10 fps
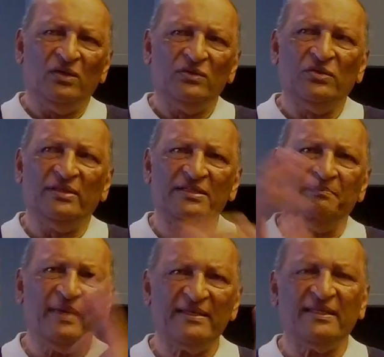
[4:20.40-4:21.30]
to this
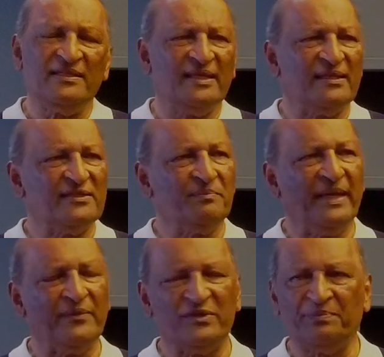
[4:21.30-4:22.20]
message that this
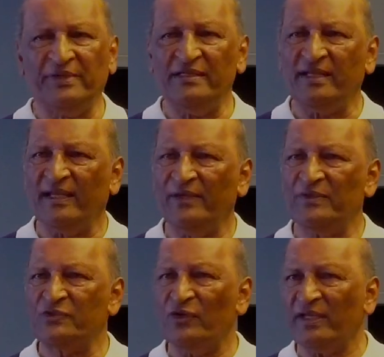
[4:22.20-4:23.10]
man was preaching and he
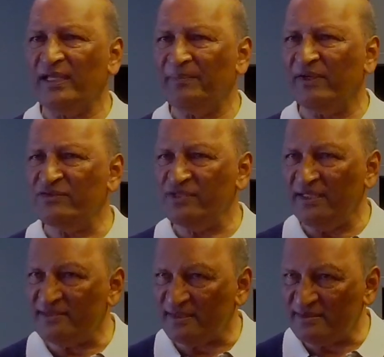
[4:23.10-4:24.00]
was talking about
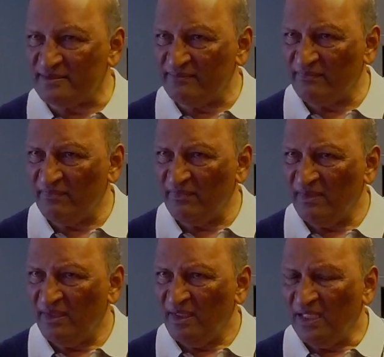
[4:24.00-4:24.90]
Jesus.
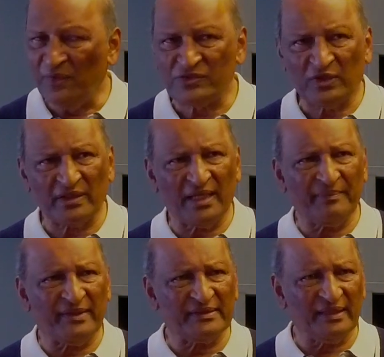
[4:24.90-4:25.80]
He was talking
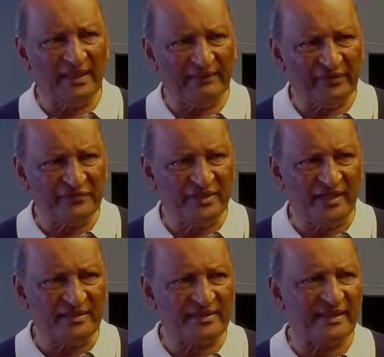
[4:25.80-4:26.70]
about the love of
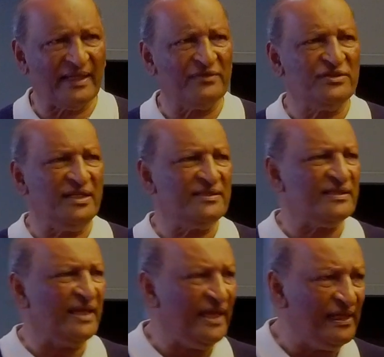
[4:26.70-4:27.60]
Jesus and how
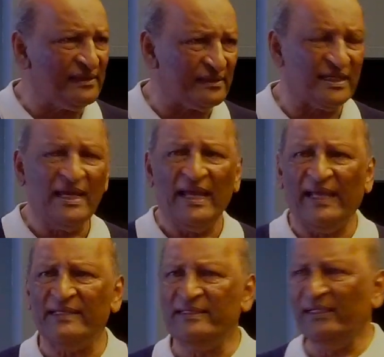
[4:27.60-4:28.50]
Jesus healed
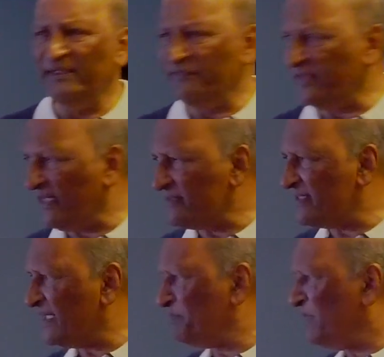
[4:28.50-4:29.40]
and delivered and
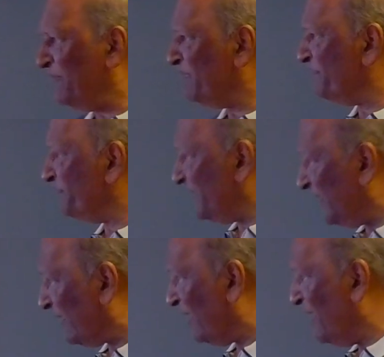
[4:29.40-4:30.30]
set people
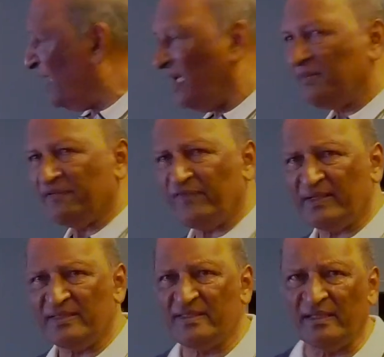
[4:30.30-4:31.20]
free. And my
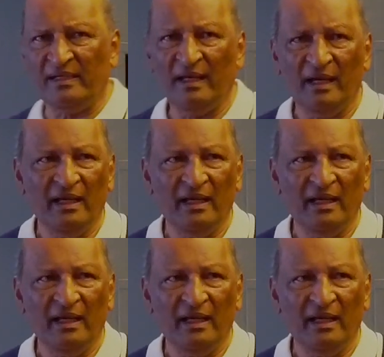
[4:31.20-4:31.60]
father said,